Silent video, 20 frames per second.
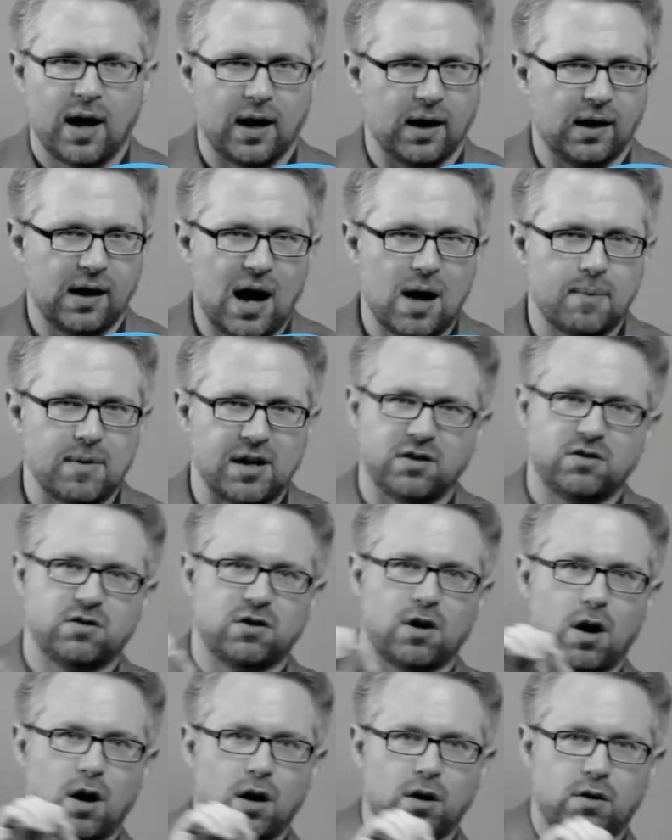and
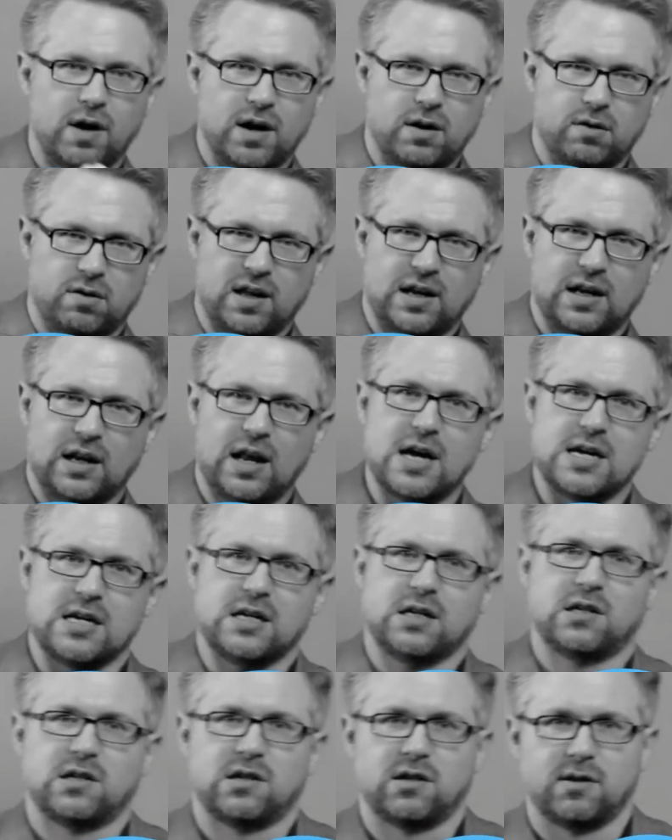comments are greater than
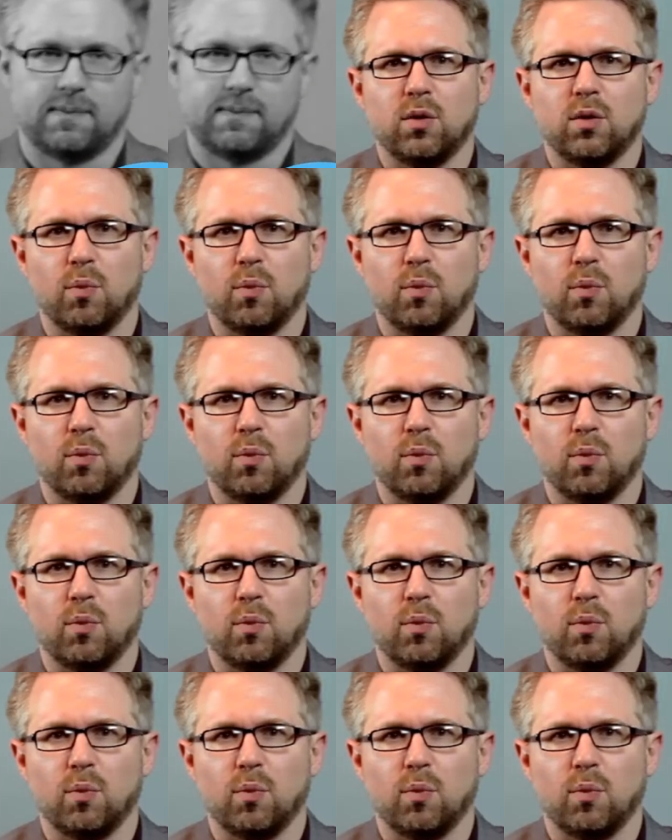likes.